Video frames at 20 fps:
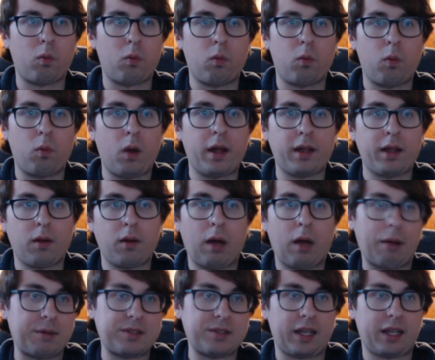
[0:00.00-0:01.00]
what I
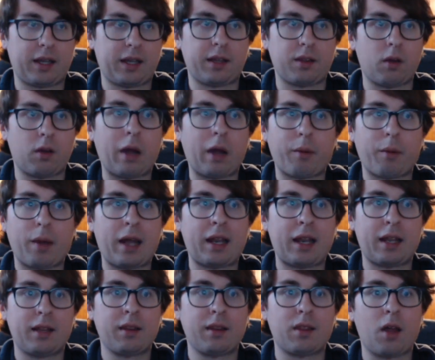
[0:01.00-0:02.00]
was thinking, though. I read
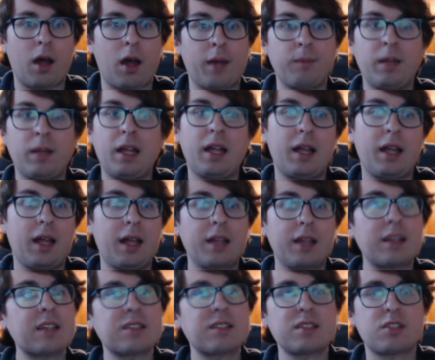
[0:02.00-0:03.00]
it and thought,
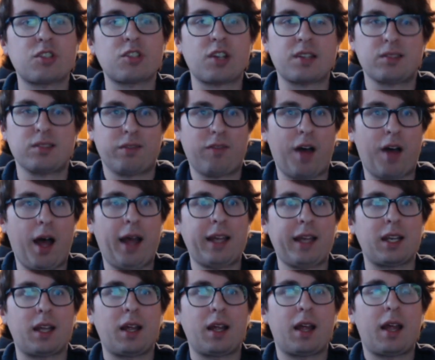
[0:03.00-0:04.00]
this is just
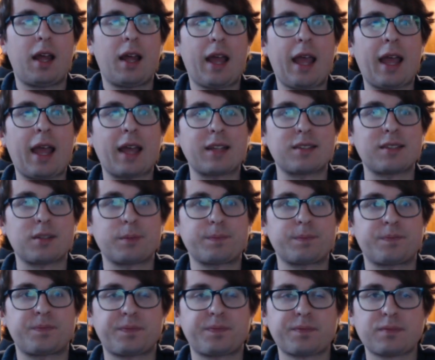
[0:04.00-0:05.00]
fine. And
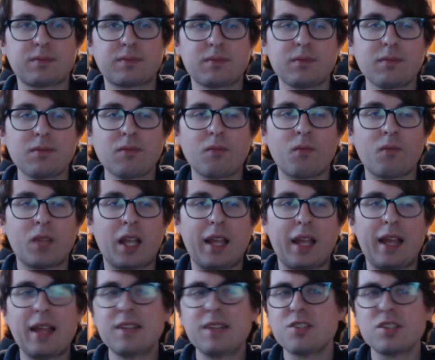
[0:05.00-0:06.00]

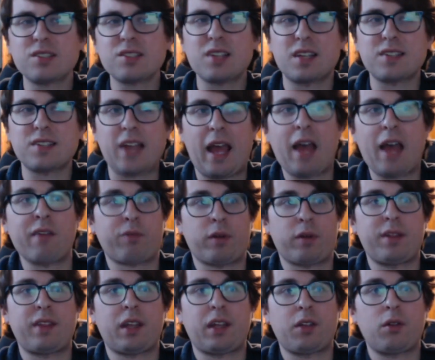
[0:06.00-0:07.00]
it just does
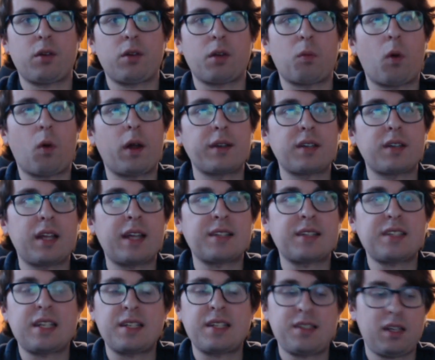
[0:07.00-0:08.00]
everything you could want. It's
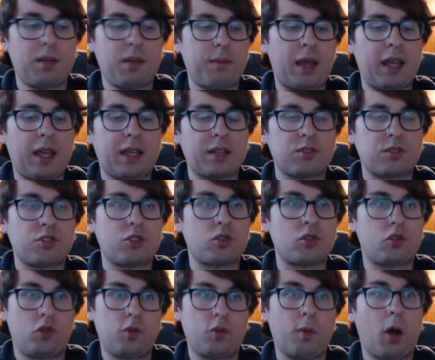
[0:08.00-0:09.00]
easy to make. It's just
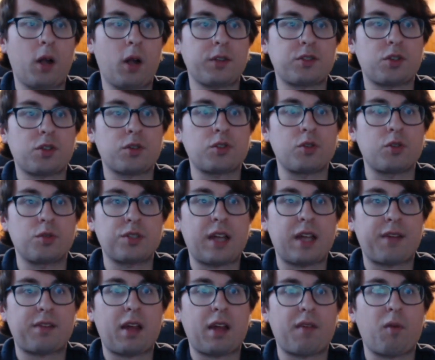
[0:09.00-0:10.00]
2 monsters. You just
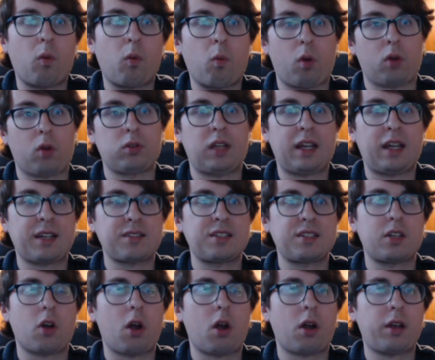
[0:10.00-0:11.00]
have to have a World Legacy
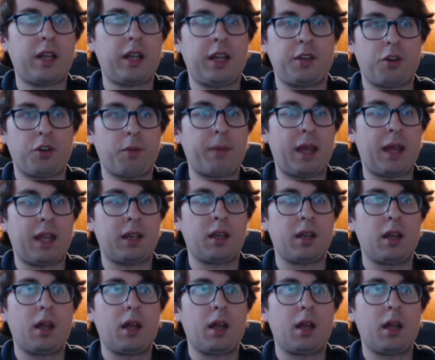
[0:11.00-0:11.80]
card in your bin.